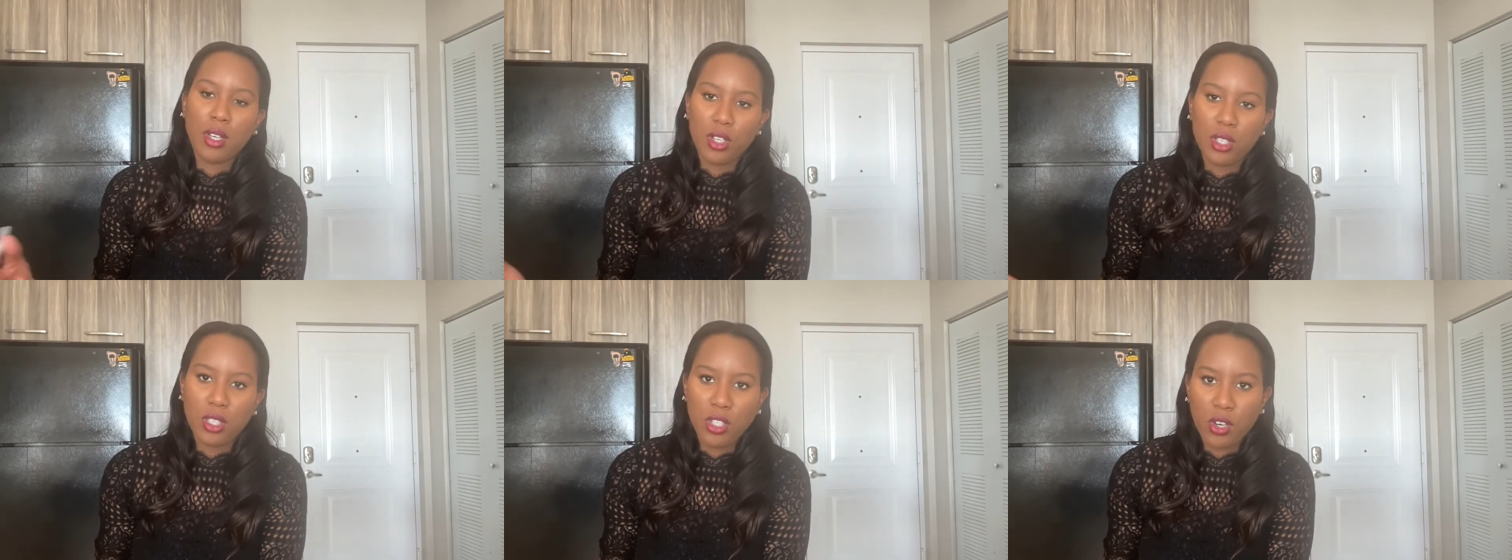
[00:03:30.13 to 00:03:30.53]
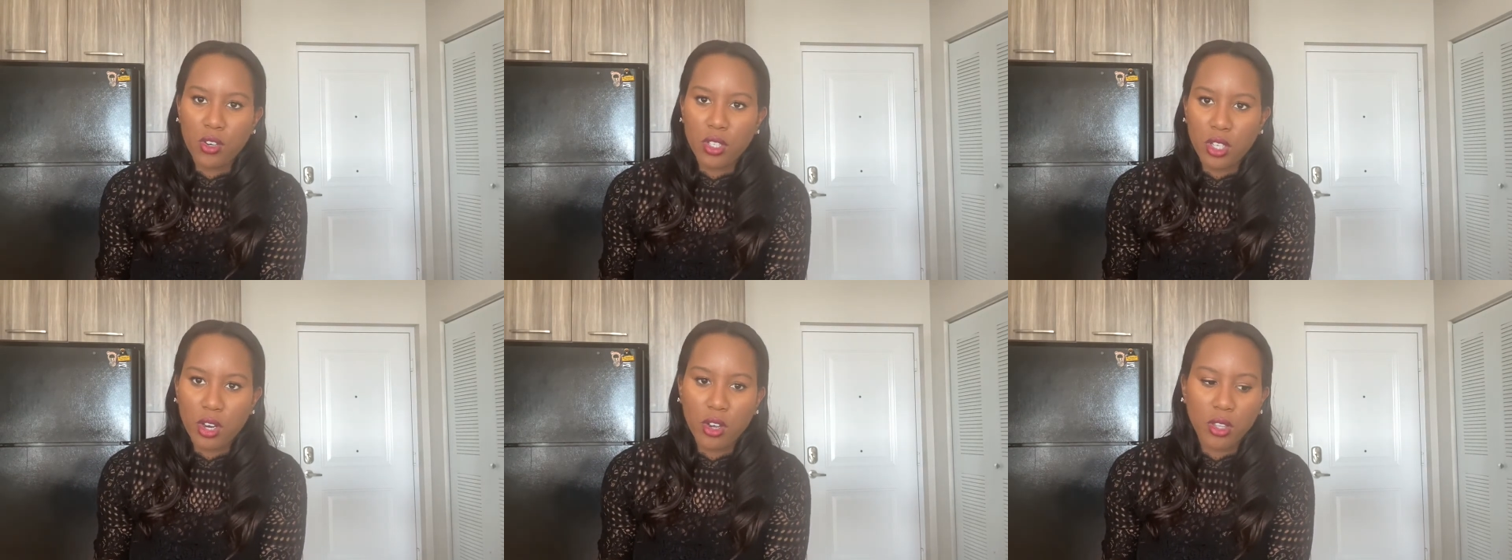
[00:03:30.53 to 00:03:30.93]

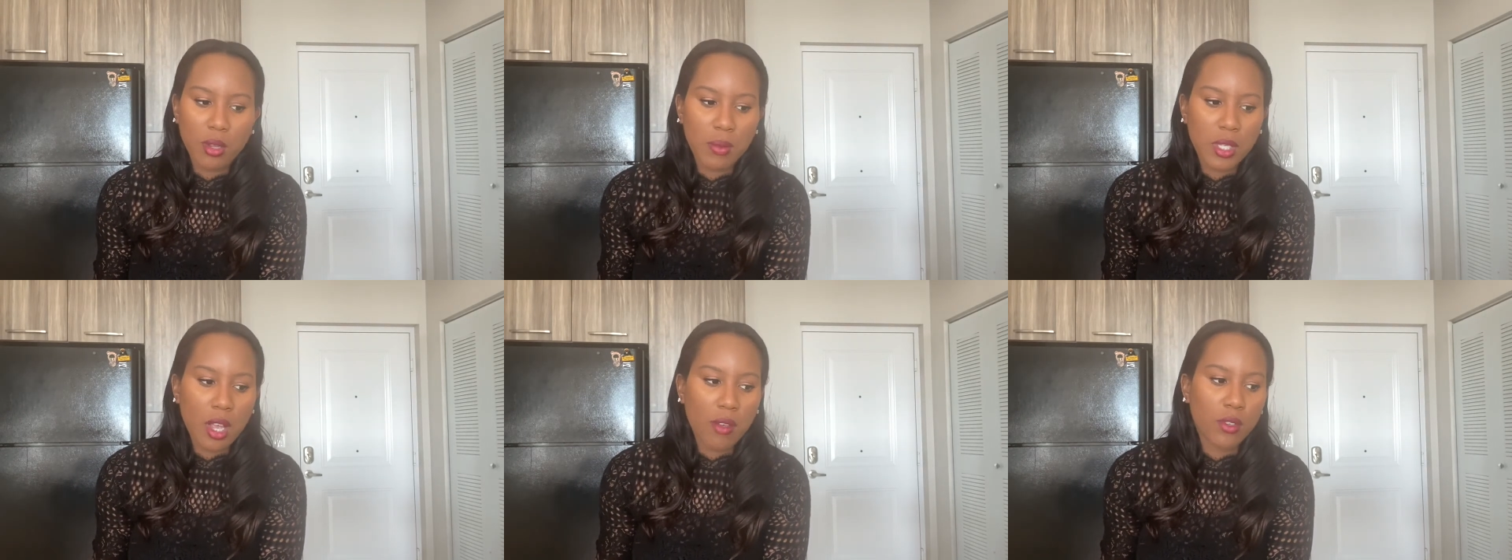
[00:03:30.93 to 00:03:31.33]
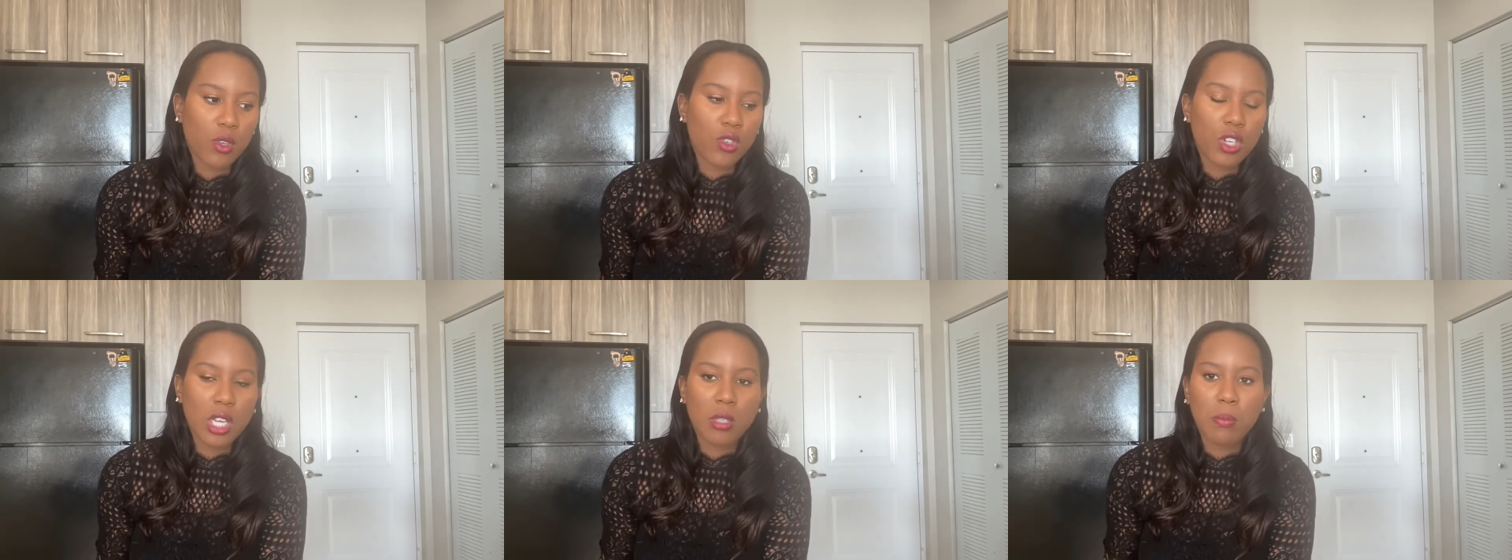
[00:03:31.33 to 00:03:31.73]
seriously hurt themselves. So
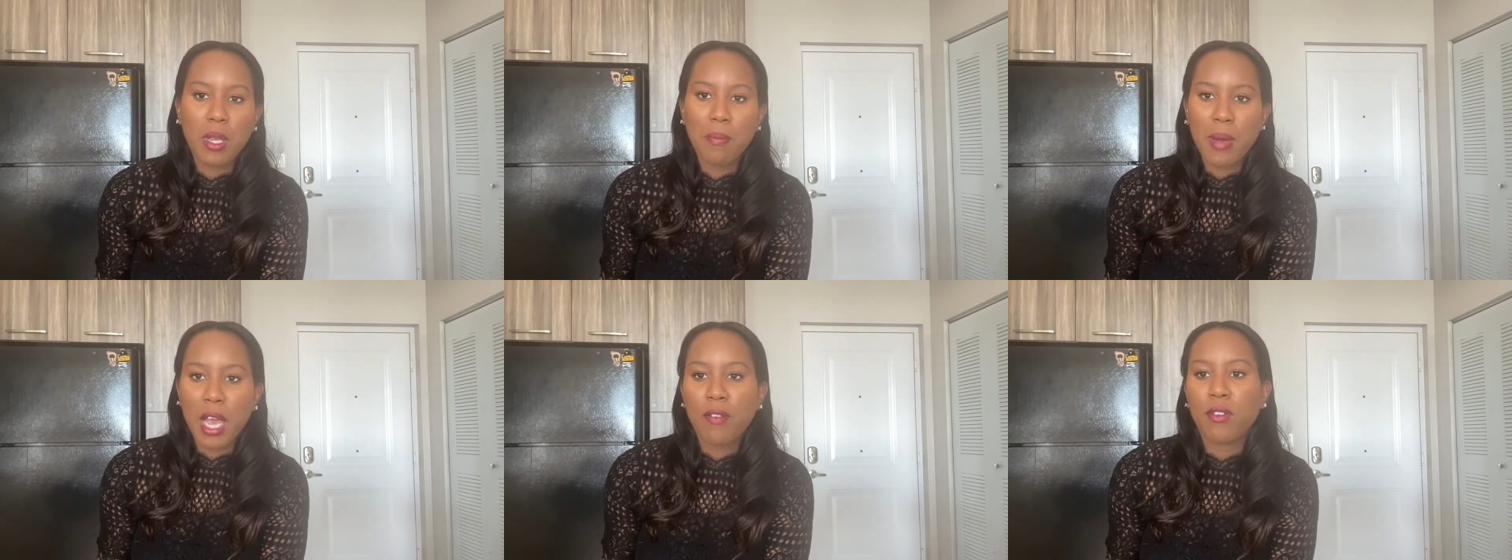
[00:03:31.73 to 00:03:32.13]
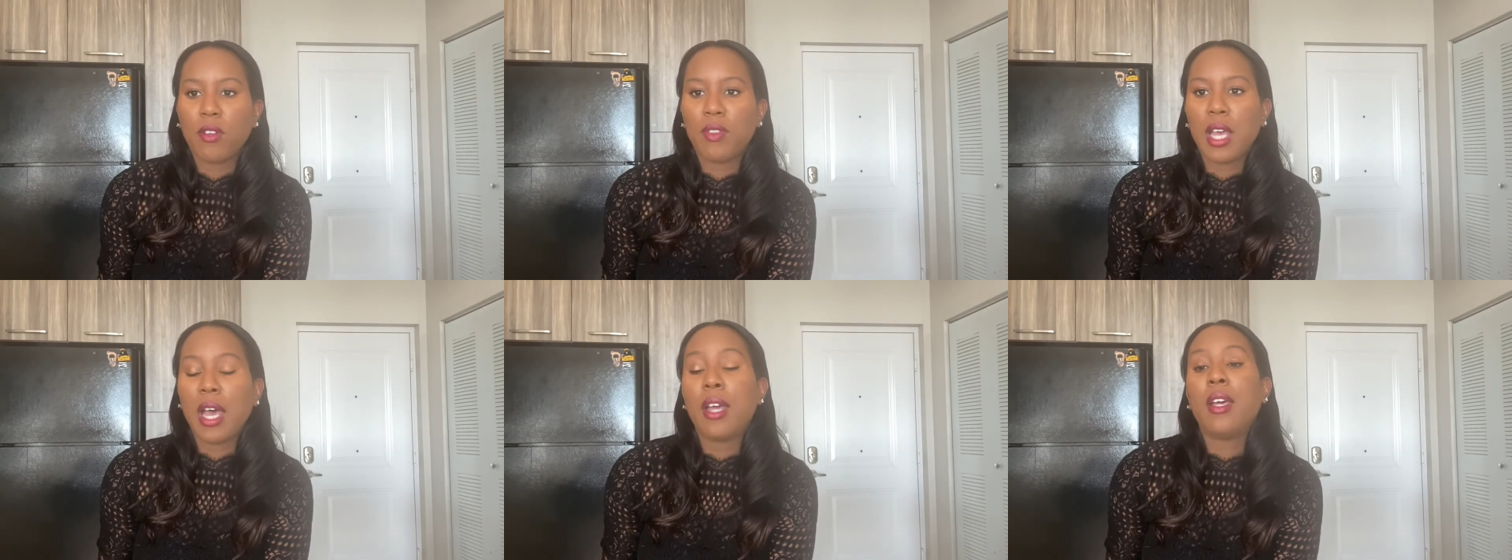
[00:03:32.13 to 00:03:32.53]
just be mindful of
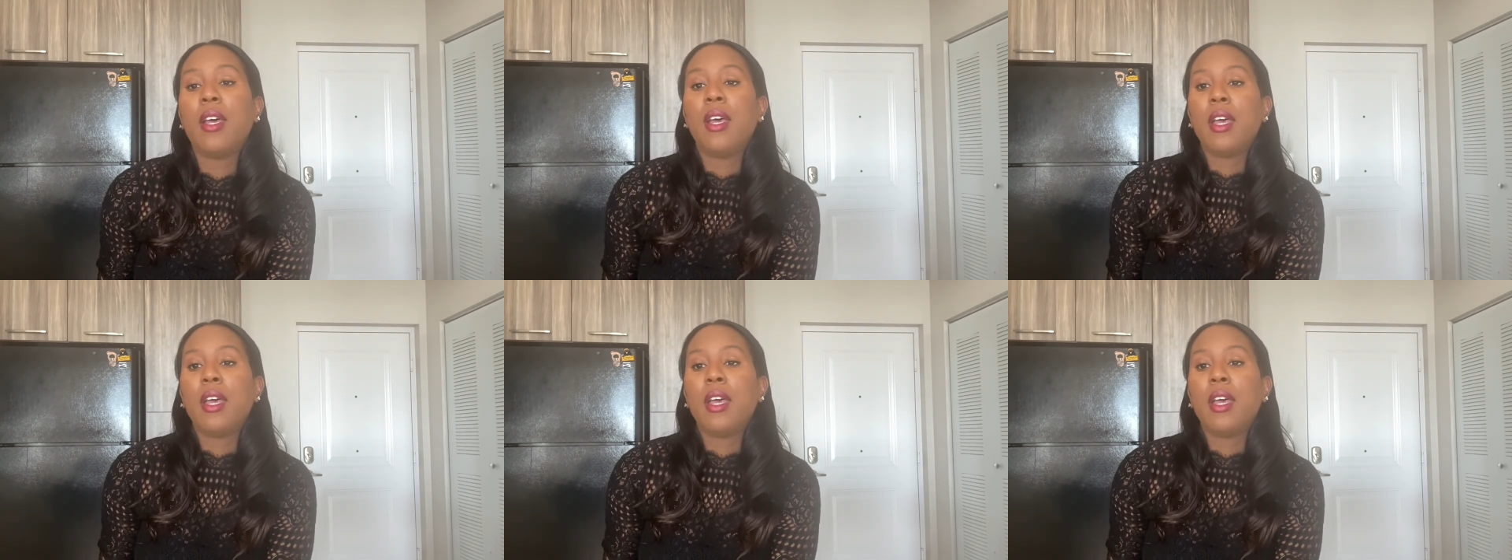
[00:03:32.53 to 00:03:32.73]
that.